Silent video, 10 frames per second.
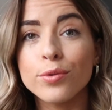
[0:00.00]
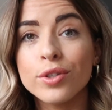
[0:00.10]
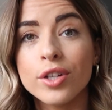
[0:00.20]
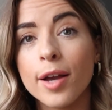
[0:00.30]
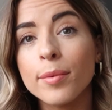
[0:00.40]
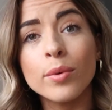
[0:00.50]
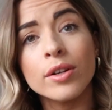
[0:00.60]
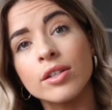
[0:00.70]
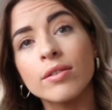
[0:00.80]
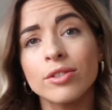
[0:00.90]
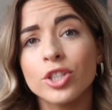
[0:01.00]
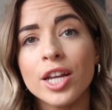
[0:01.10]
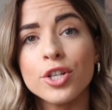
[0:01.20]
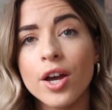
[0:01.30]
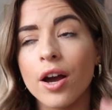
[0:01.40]
all the time. You want to
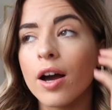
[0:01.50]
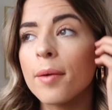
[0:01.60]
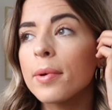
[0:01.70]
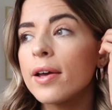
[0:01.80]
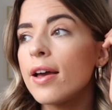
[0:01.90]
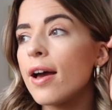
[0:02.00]
change it up.